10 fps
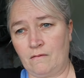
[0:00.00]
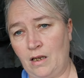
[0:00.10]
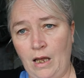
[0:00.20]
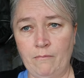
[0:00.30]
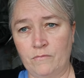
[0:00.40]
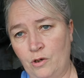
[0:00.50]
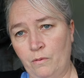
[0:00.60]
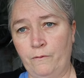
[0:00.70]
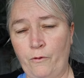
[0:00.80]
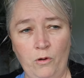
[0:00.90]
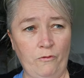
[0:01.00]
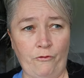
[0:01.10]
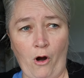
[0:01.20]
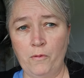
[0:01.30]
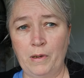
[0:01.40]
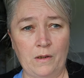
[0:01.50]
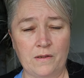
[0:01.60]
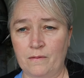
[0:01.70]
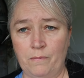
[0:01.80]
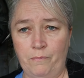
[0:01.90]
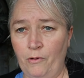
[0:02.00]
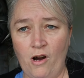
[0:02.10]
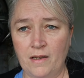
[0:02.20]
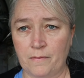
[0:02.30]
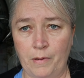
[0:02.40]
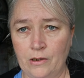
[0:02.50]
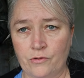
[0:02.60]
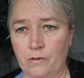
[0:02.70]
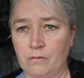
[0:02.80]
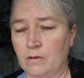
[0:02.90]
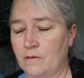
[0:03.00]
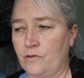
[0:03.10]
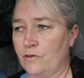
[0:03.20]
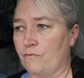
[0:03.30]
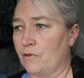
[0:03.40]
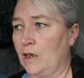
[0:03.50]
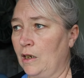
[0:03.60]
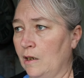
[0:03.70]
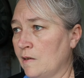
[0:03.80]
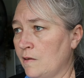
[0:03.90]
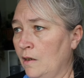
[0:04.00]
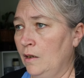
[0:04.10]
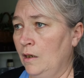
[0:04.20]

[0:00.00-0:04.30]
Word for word: come to and fro because price of petrol, it's just ridiculous.